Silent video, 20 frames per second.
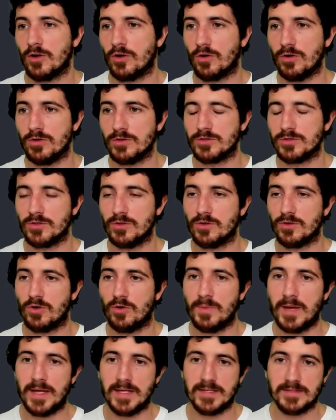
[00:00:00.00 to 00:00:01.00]
console
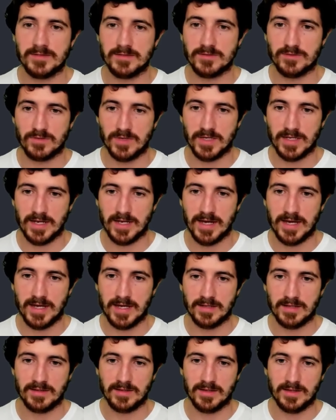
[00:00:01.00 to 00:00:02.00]
commands you can
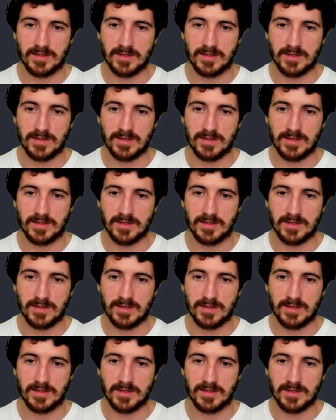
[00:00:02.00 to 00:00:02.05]
add.